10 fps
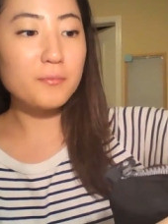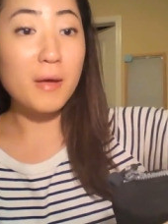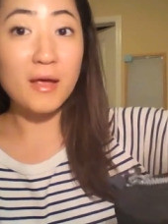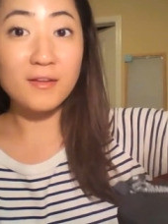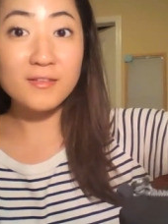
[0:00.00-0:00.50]

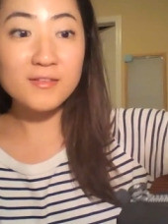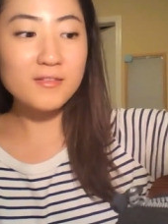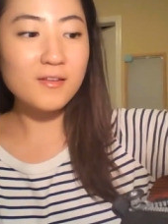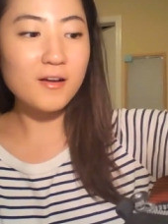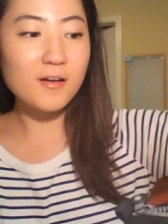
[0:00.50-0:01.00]

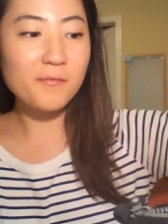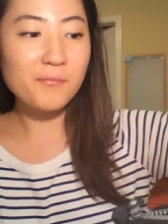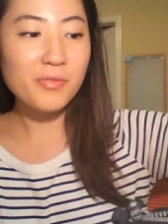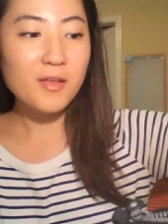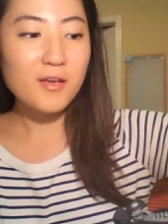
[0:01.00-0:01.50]
pens.
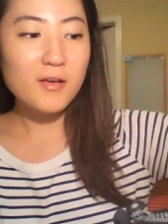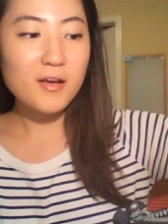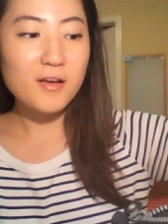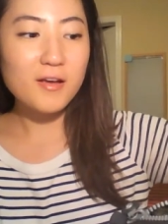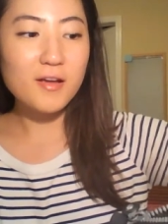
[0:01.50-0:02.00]

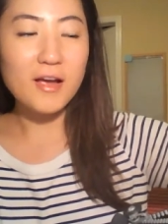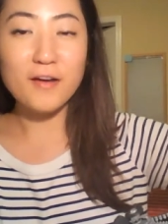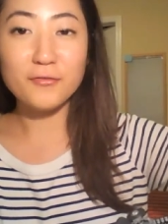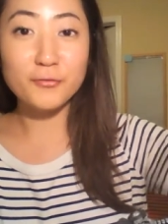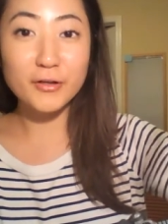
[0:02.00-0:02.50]
I
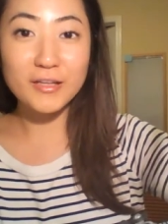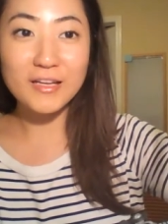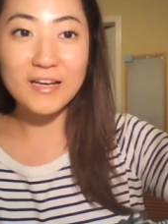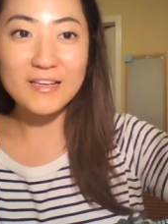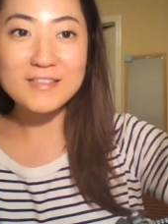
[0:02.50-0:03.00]
have
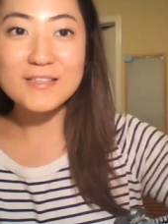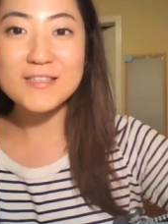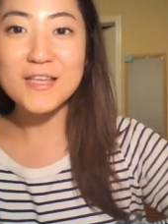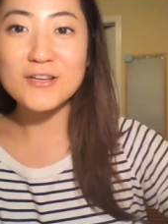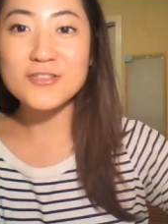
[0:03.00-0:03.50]
really nice
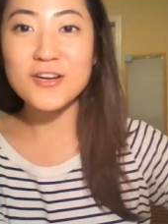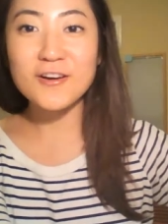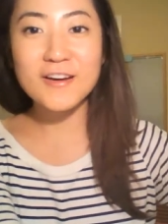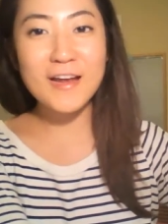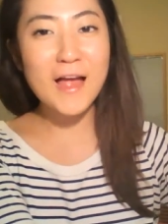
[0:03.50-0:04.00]

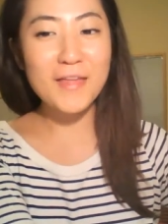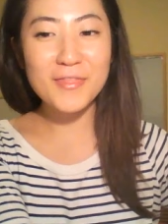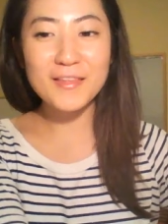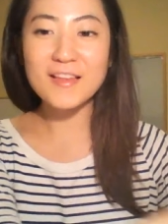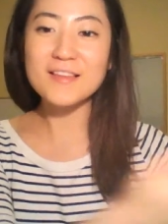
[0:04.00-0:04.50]
stationery. I
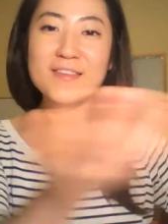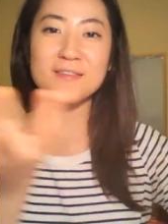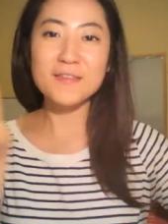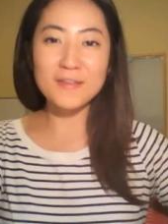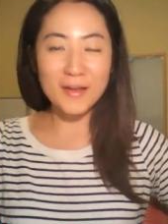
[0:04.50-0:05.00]
think
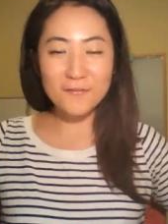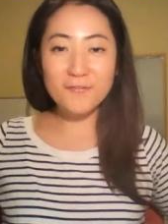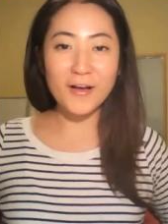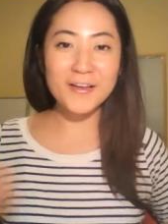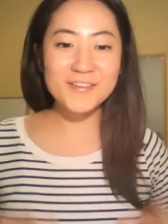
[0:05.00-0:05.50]
that's like
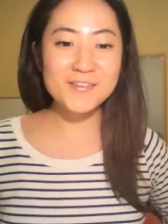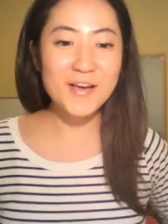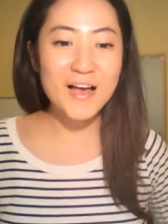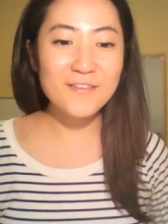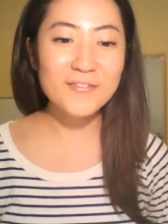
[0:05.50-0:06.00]
fun to
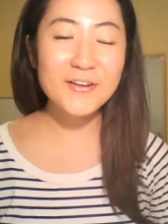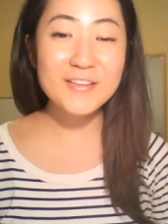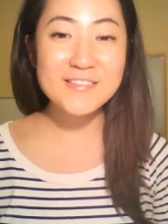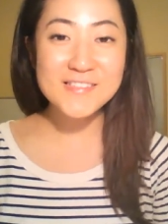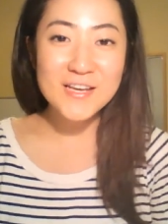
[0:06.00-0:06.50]
have
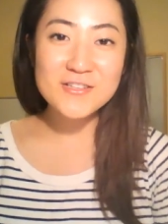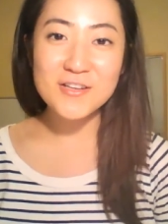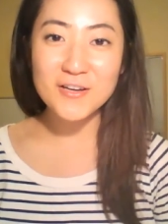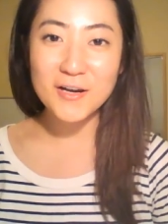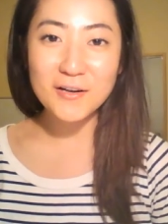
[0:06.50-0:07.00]
good
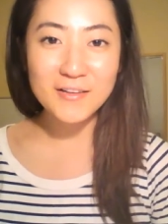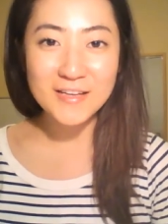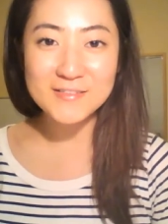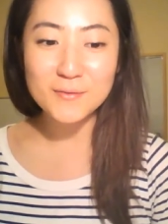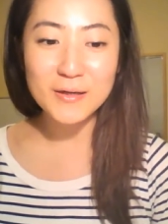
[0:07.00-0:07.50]
stationery,
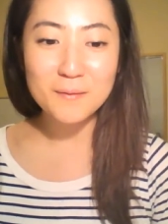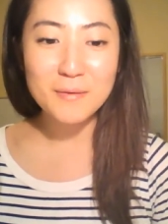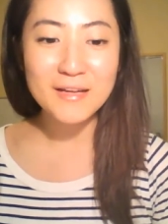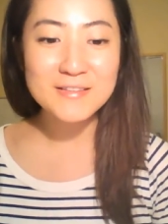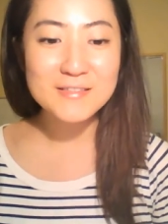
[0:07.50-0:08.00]
nice writing
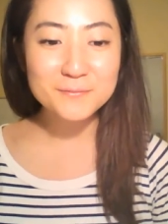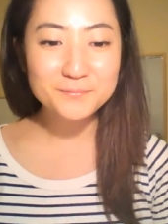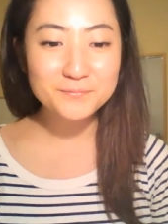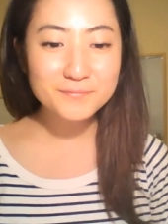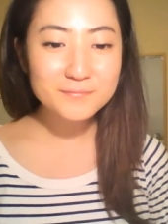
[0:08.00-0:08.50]
pens.
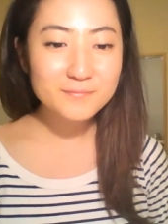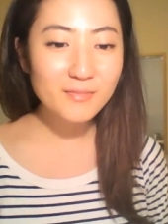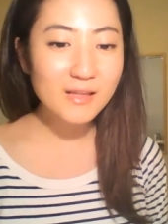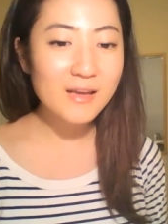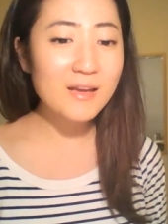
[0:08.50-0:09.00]

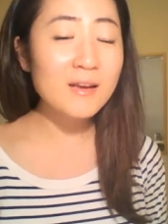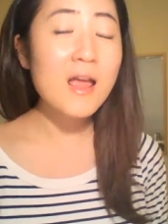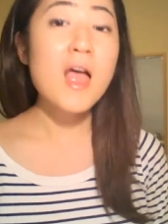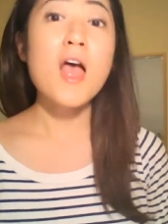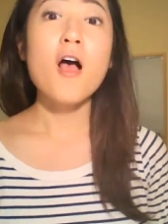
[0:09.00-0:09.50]
And
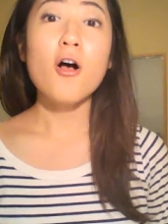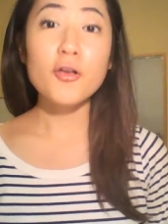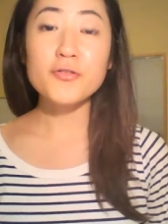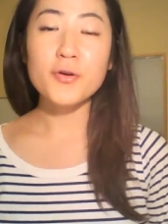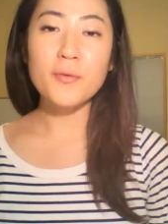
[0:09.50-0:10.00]

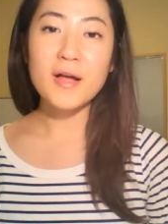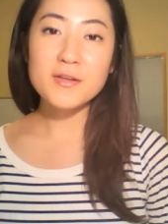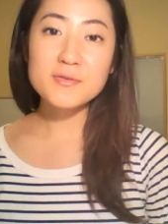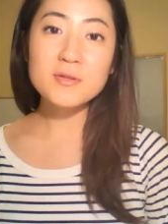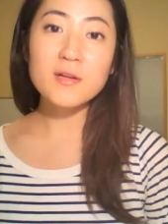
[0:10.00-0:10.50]
also, I
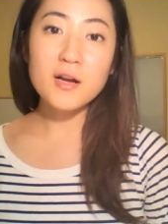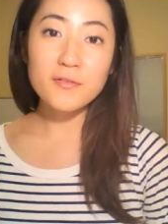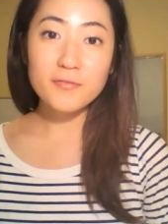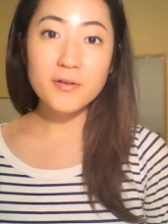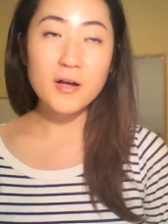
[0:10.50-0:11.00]
use a lot
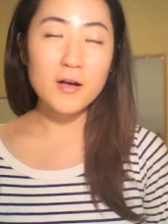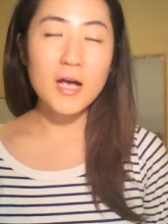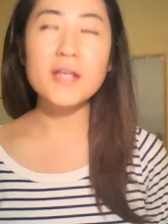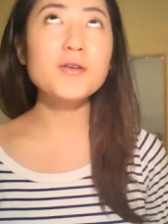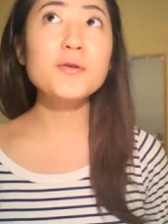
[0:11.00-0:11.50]
of,
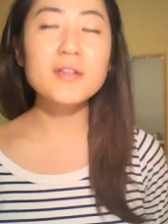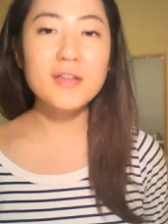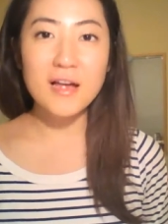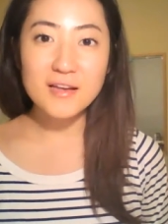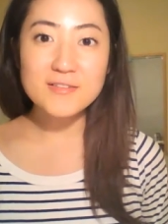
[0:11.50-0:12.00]
I
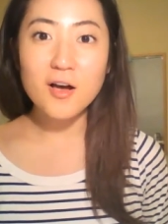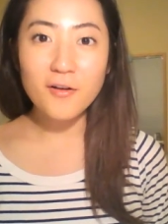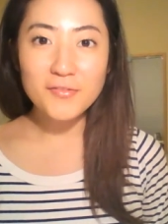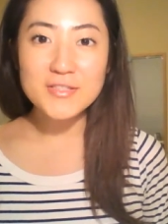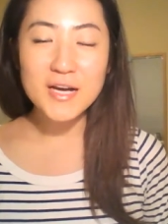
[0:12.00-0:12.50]
utilize
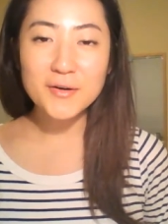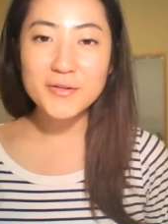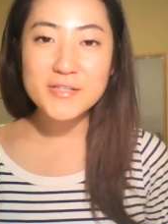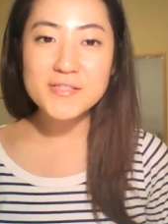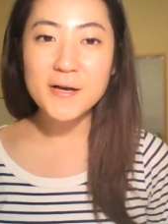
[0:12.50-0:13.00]
office
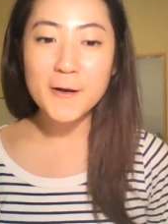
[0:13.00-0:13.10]
hours.